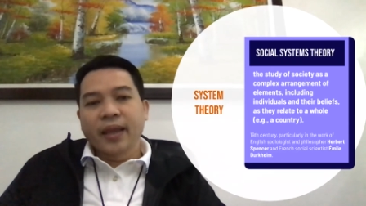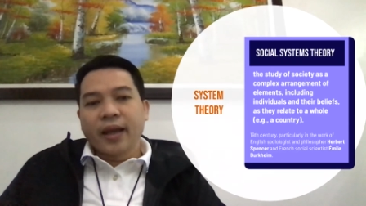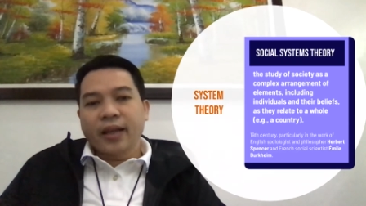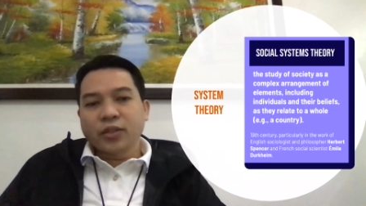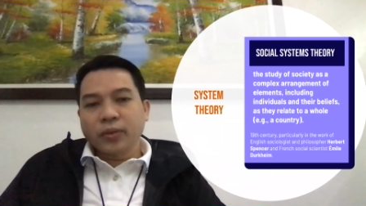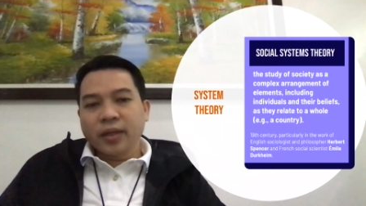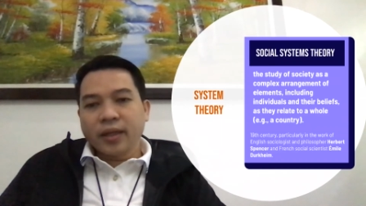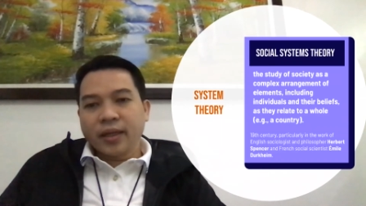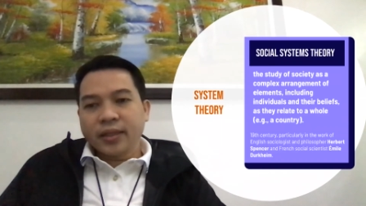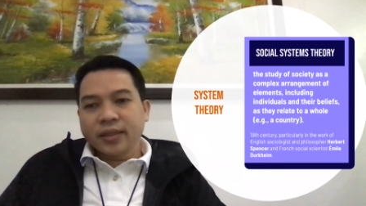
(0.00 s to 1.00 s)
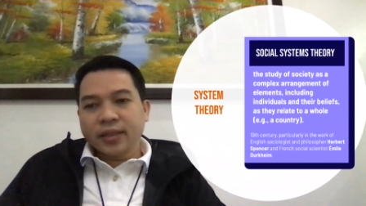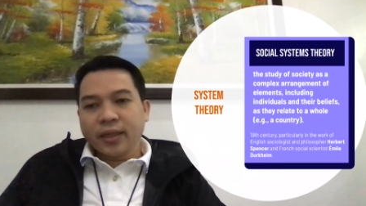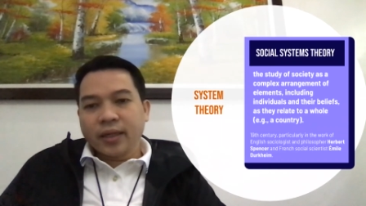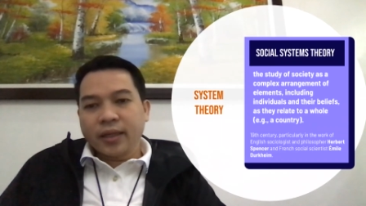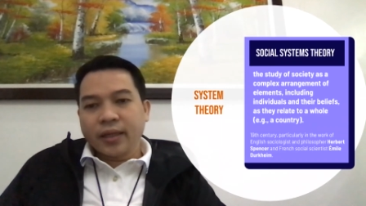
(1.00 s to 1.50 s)
as well as
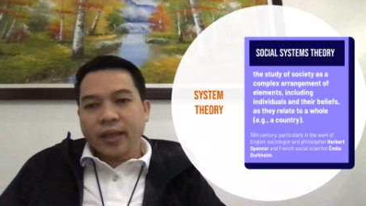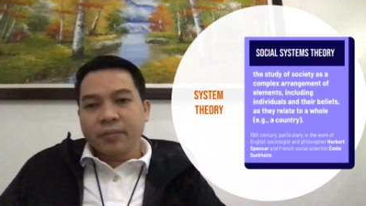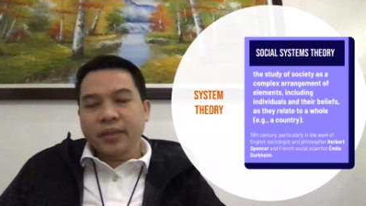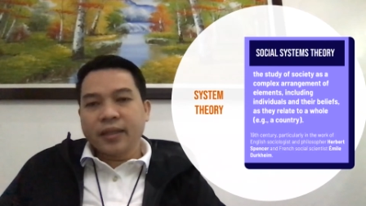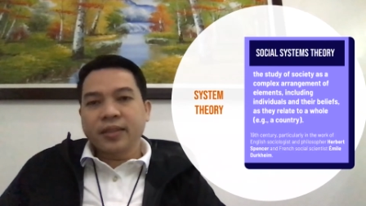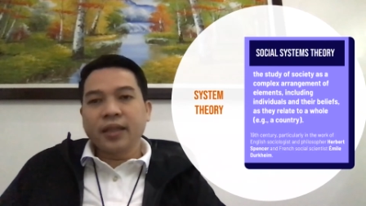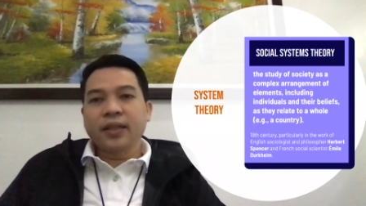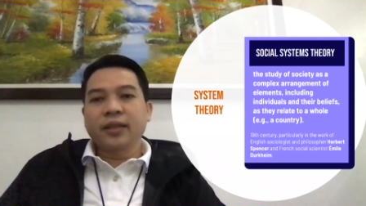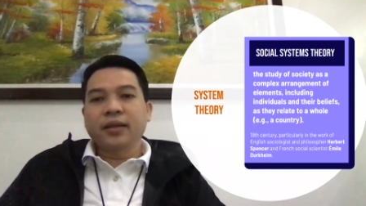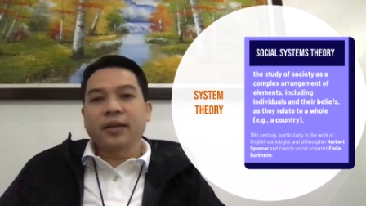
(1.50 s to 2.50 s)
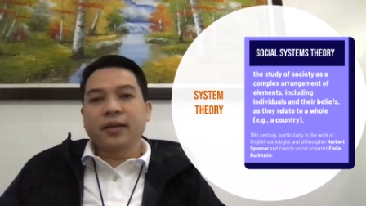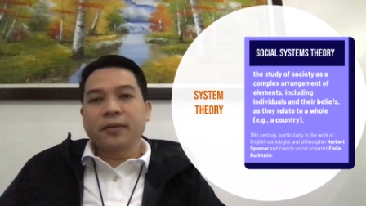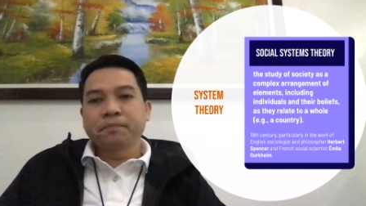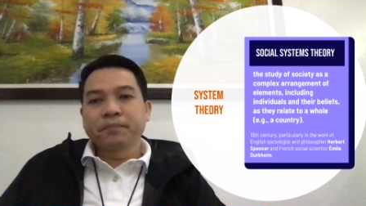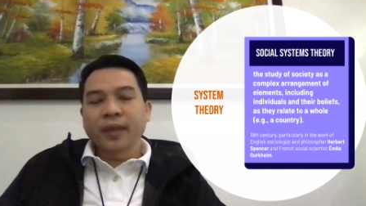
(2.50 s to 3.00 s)
evidence in
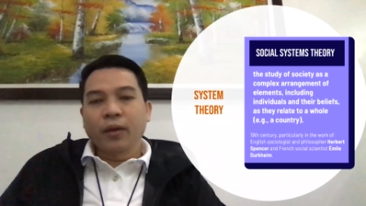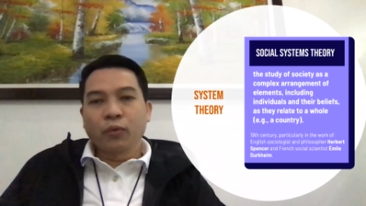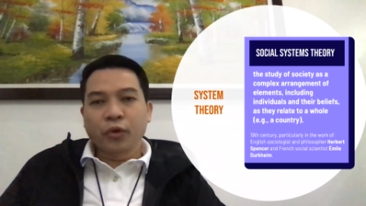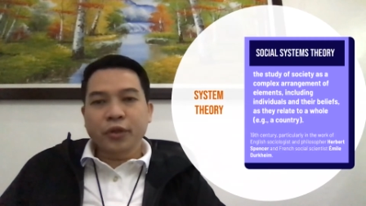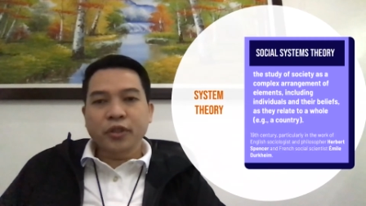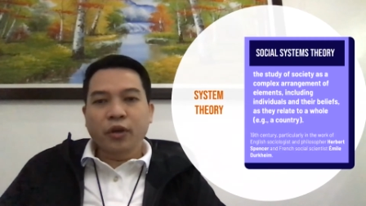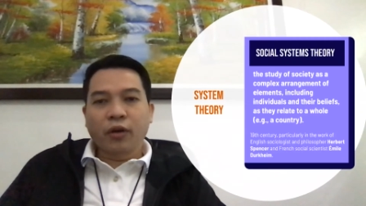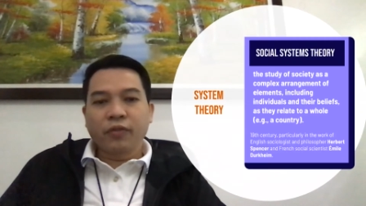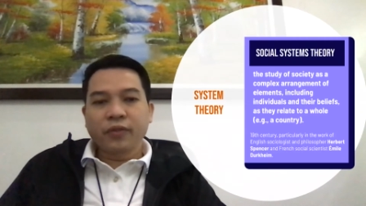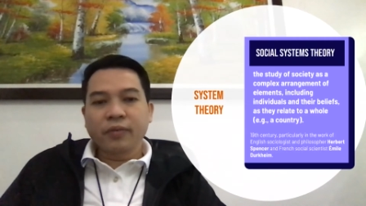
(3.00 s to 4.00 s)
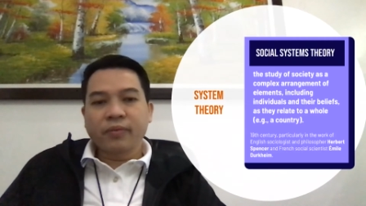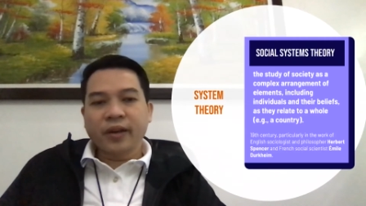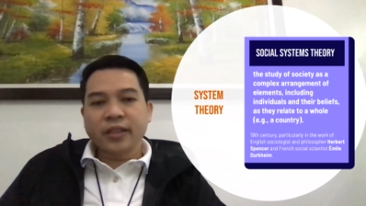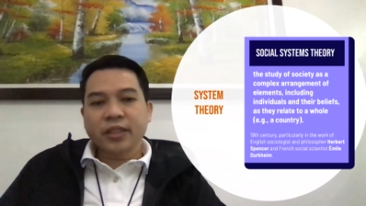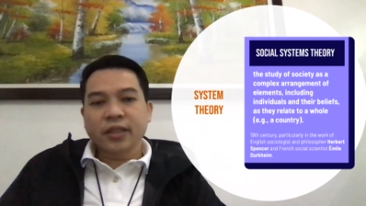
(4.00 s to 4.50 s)
the works of the
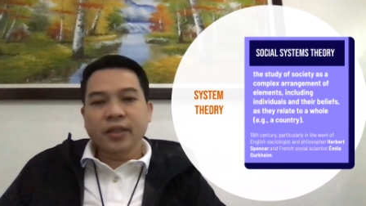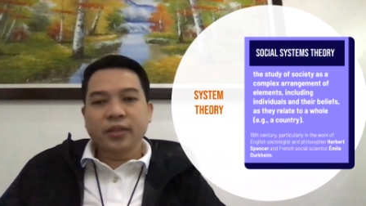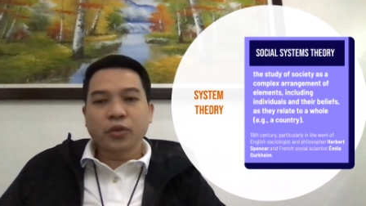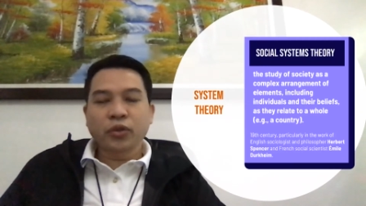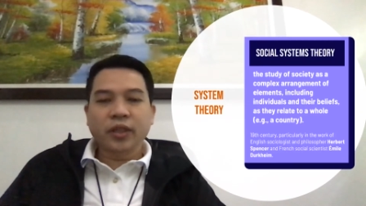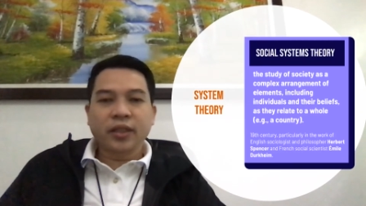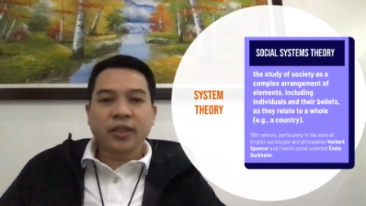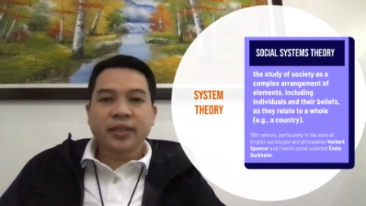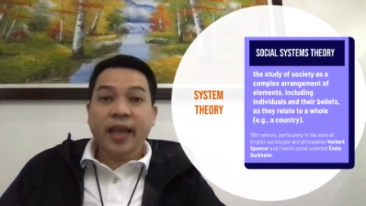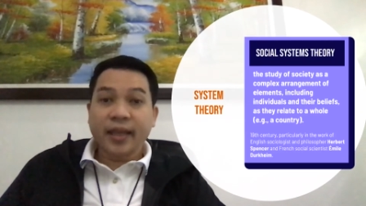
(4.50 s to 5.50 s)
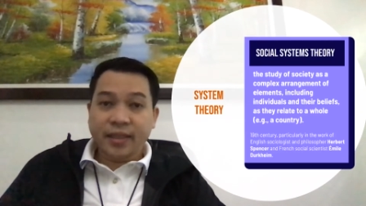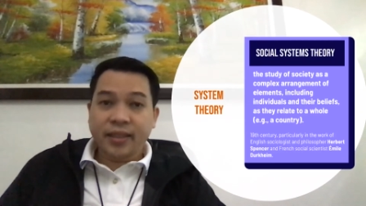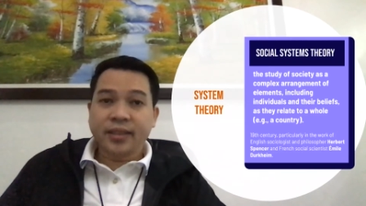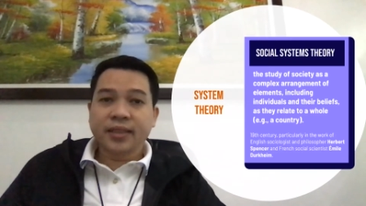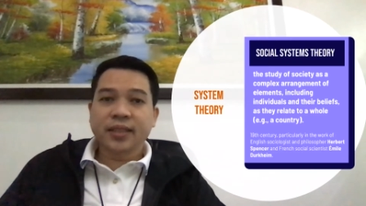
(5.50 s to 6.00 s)
French social
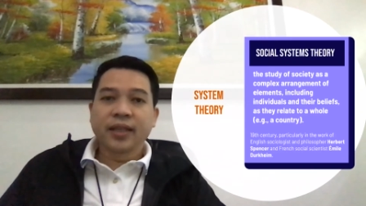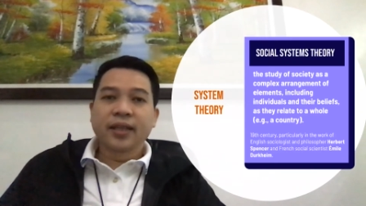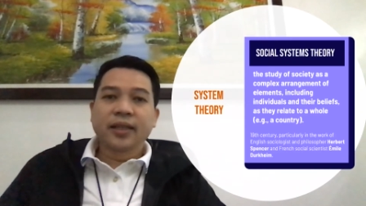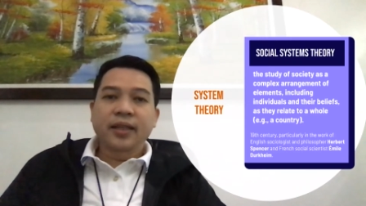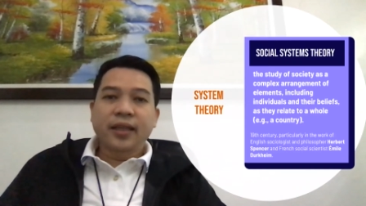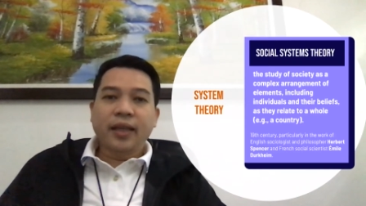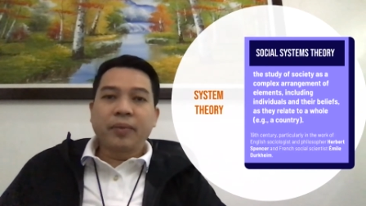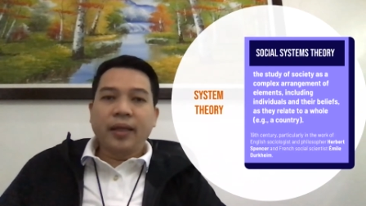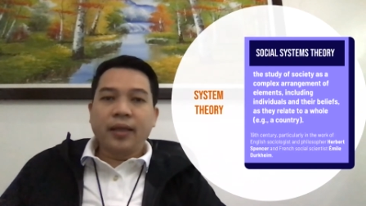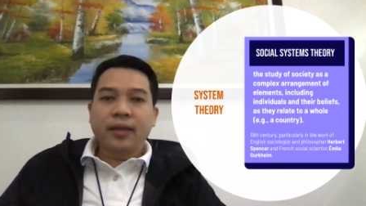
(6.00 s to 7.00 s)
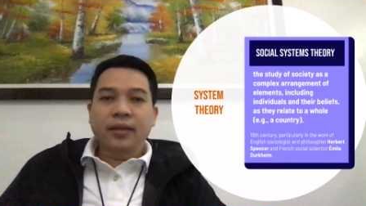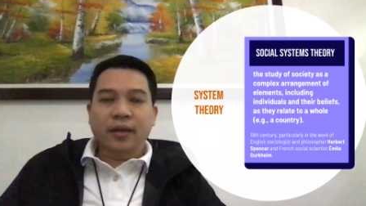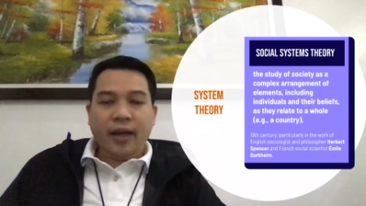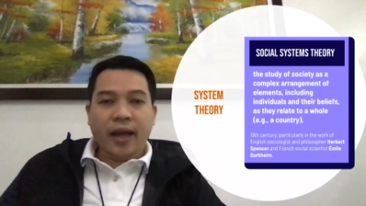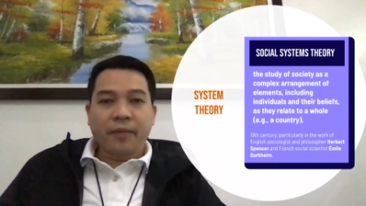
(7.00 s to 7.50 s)
scientist Emily
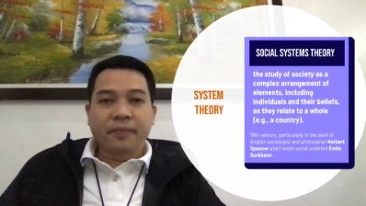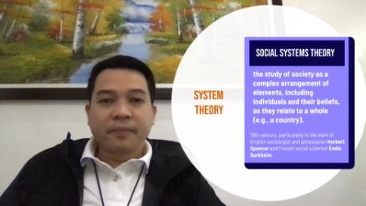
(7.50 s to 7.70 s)
Durkheim.